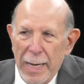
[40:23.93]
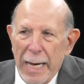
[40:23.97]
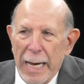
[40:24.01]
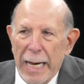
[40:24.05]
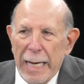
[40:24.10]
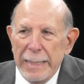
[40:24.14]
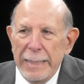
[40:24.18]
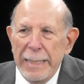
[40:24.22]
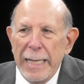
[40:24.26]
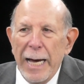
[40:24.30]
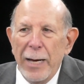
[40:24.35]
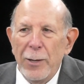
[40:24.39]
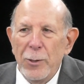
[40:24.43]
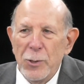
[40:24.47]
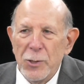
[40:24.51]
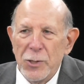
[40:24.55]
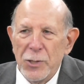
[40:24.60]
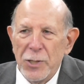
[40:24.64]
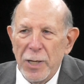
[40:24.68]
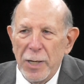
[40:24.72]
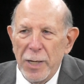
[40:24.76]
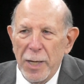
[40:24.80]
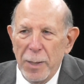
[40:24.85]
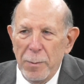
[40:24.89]
and now you're
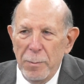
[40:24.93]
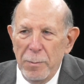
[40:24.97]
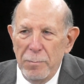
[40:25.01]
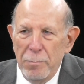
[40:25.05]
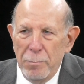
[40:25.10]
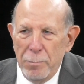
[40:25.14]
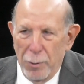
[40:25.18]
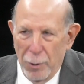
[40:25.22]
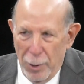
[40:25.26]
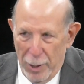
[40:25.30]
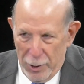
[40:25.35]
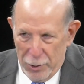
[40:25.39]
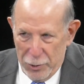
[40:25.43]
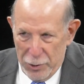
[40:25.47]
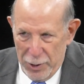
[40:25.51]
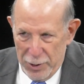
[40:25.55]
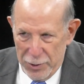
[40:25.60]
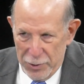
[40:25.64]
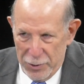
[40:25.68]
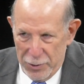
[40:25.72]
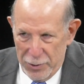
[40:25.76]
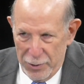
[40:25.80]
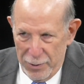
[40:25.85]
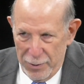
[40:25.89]
studying
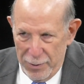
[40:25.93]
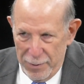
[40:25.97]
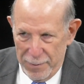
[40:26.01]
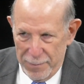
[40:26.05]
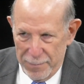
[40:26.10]
Parkchester.